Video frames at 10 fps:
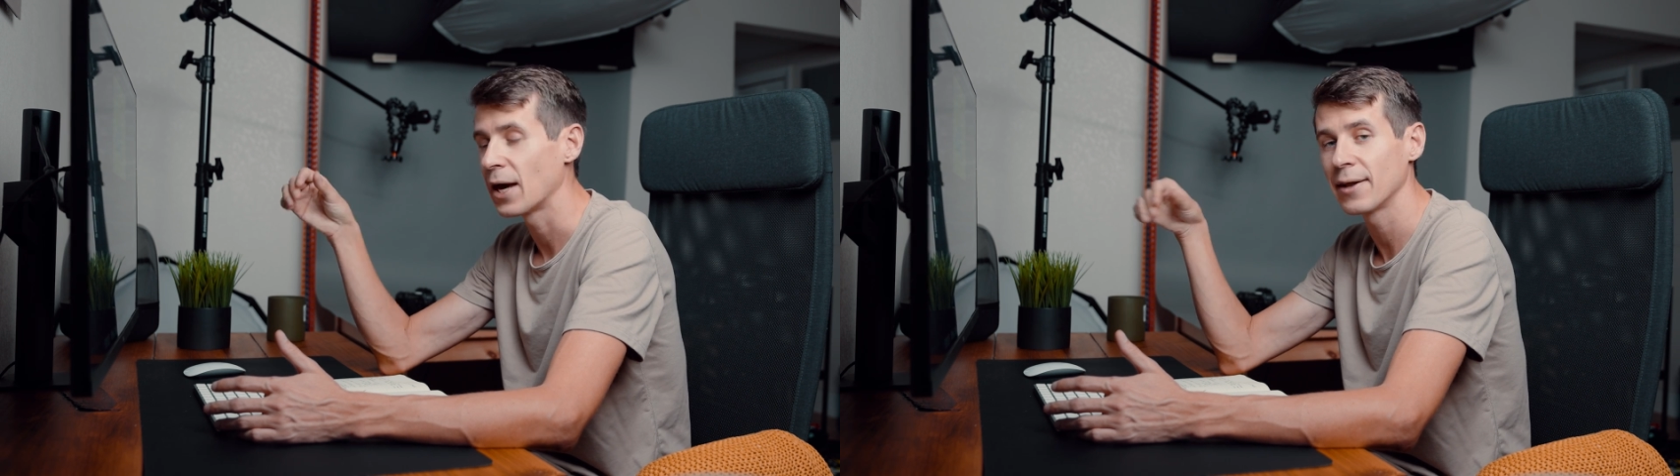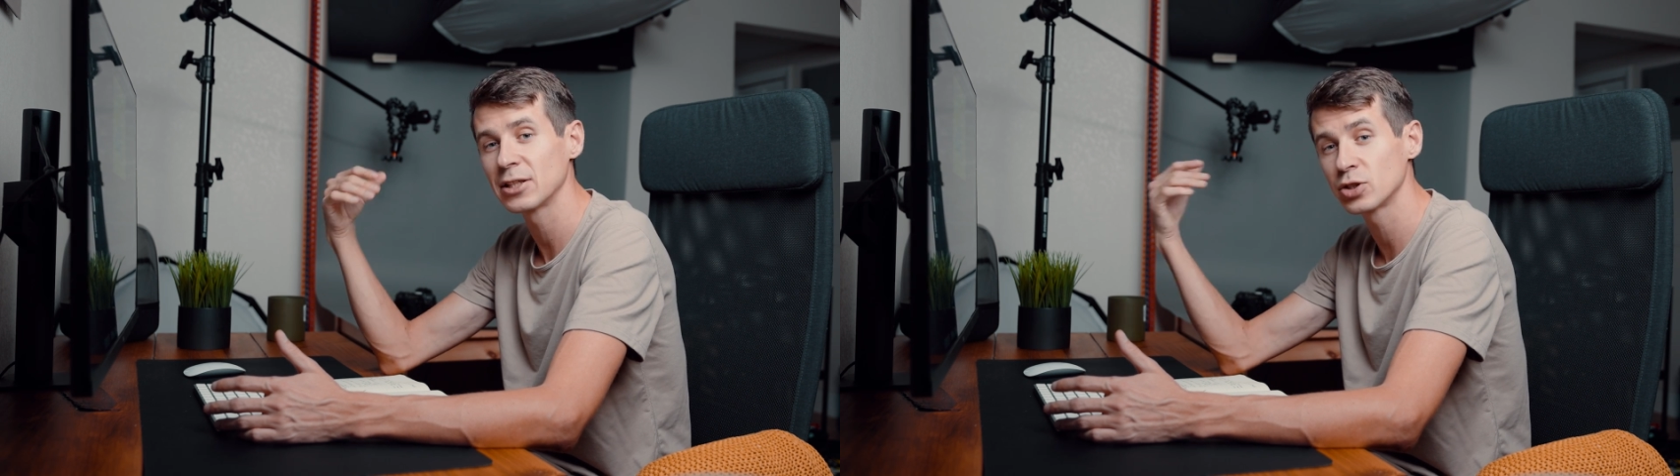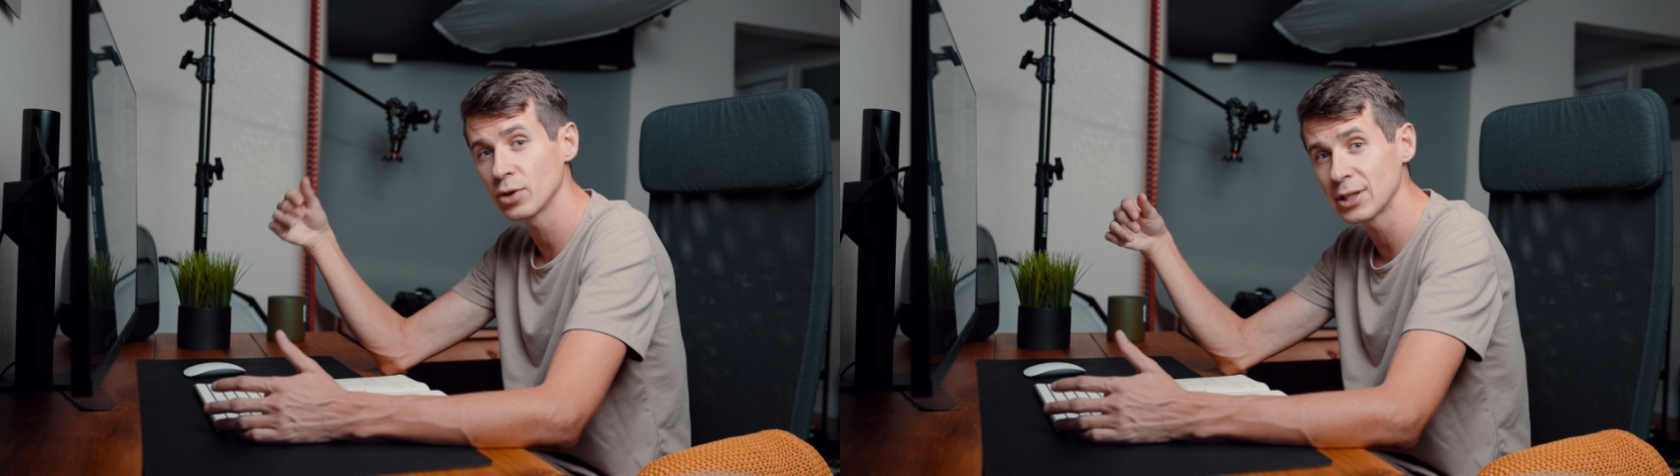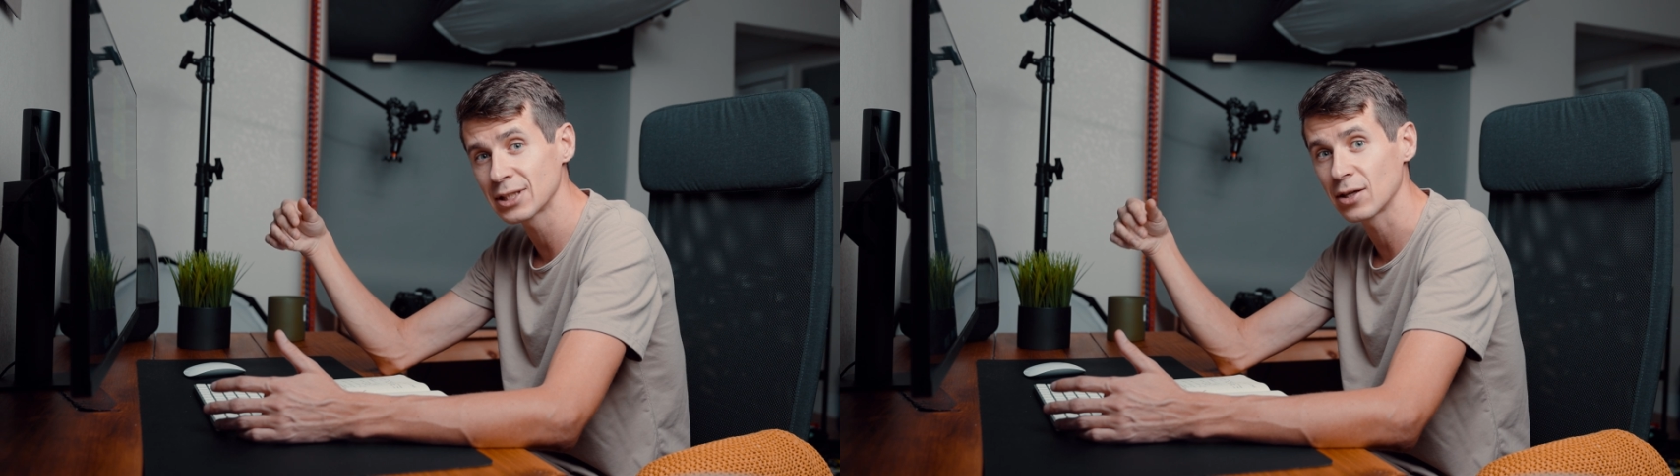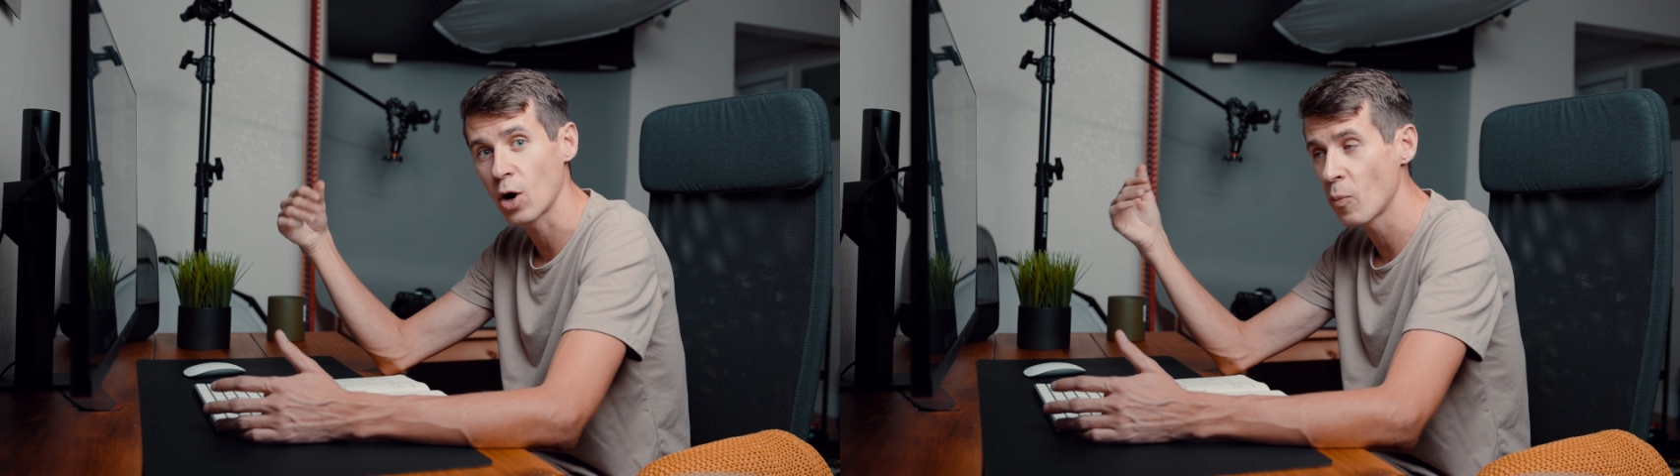And as soon
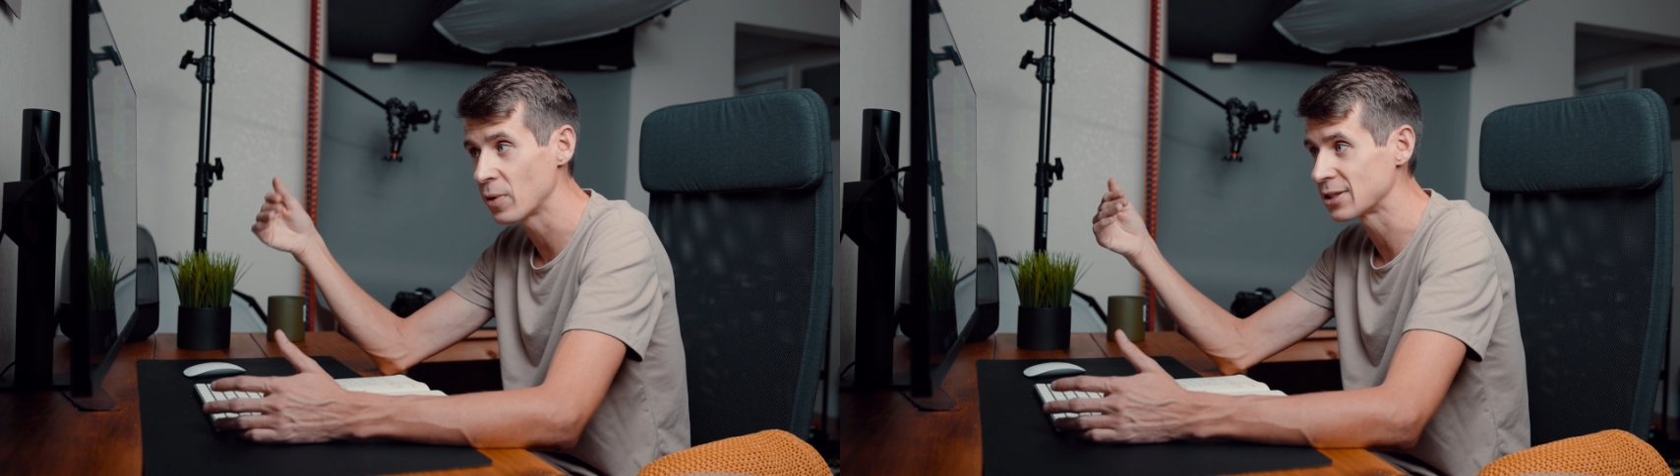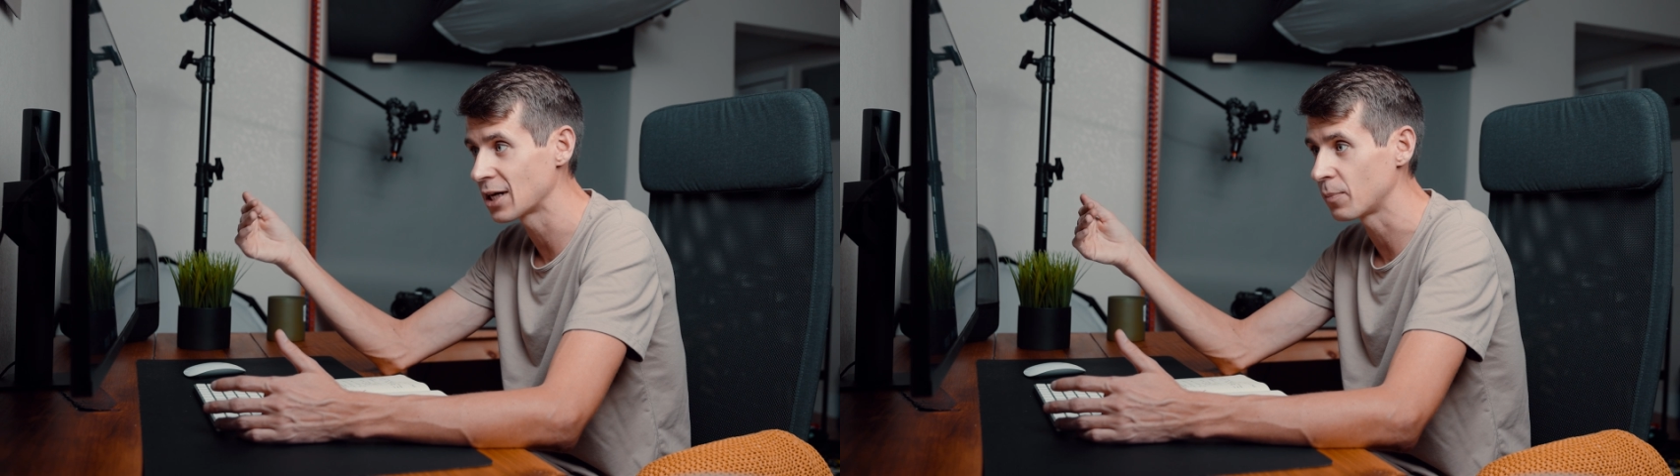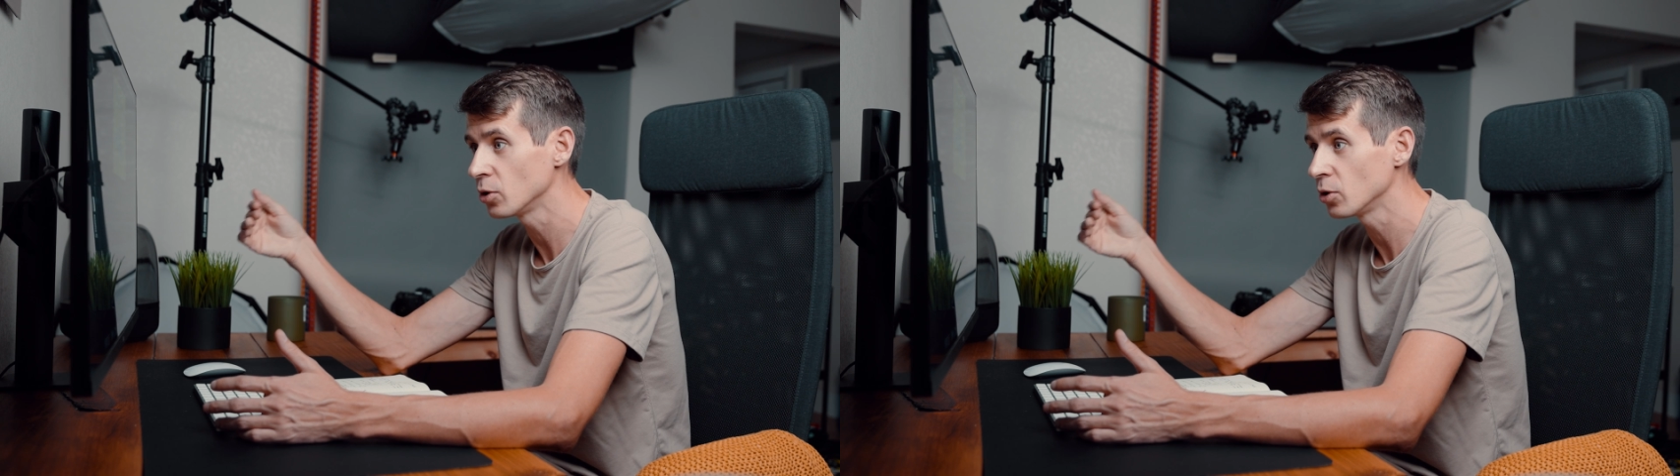as it opens up,